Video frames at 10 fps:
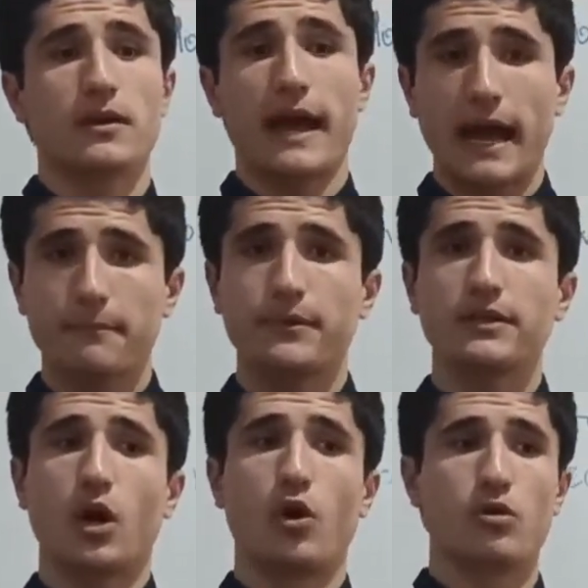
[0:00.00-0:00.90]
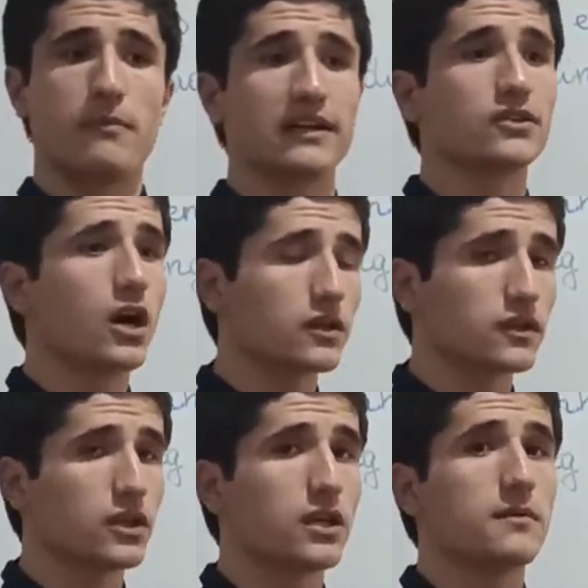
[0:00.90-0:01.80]
happen or might not
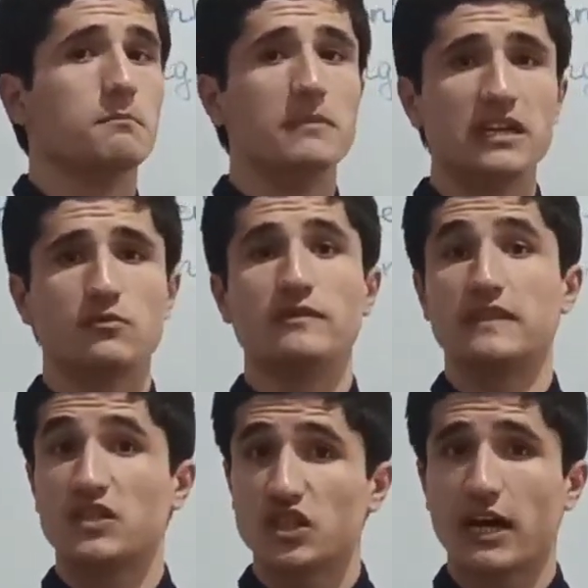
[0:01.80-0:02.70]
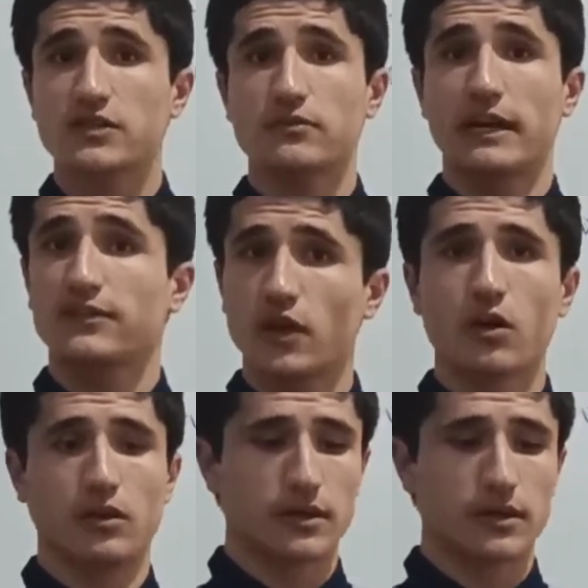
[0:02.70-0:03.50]
meet with each other at all.